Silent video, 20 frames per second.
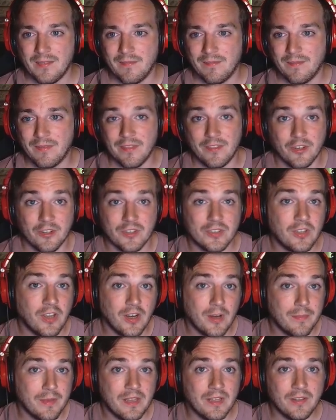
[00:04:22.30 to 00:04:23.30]
they're going to
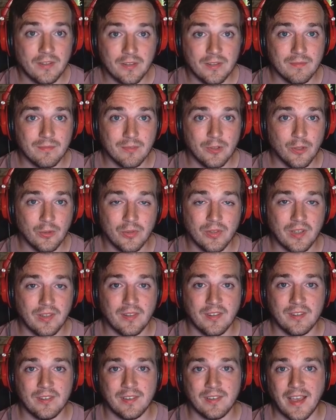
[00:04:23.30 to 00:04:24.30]
be using
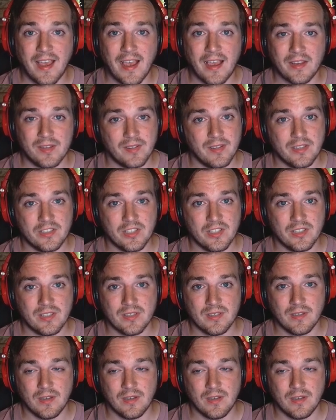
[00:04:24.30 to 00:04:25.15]
these attacks that just